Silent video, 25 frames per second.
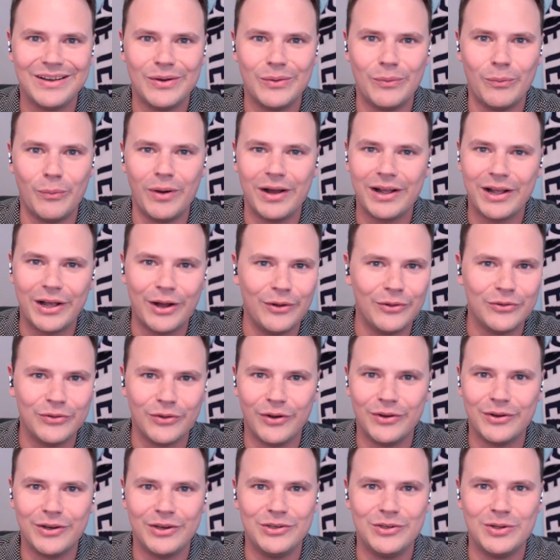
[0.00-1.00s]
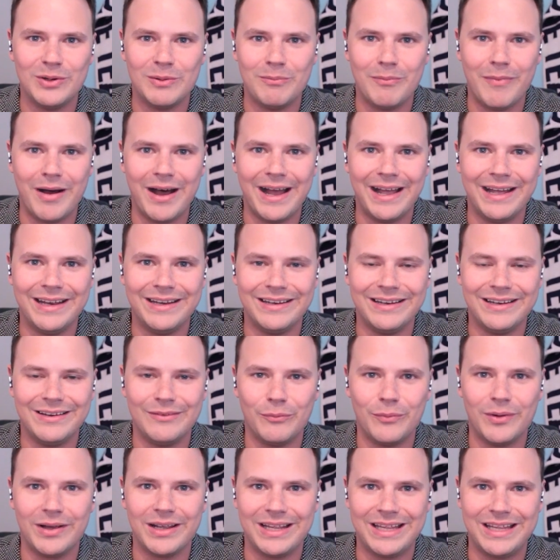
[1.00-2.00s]
what goes on in your mind
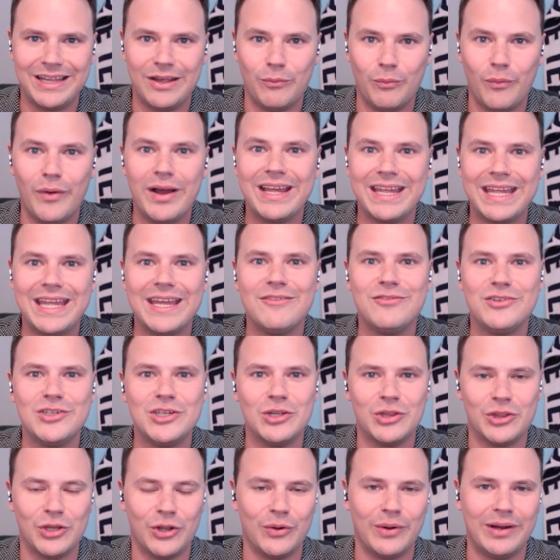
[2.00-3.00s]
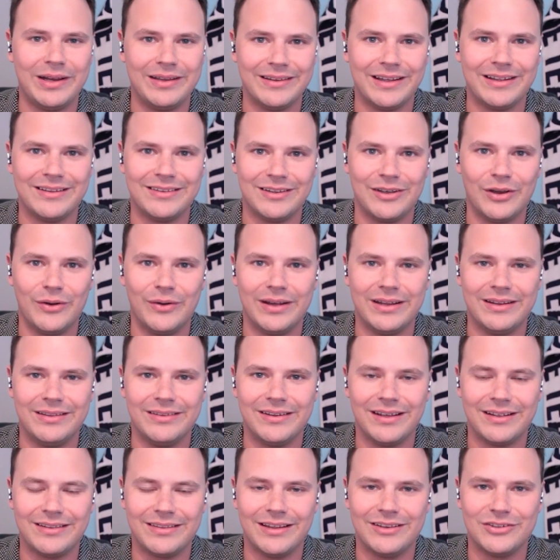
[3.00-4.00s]
and what gives you the green light to go ahead
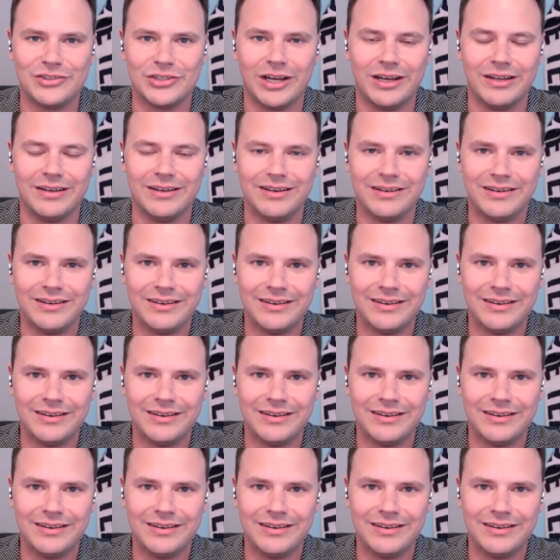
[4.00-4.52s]
and take that shot?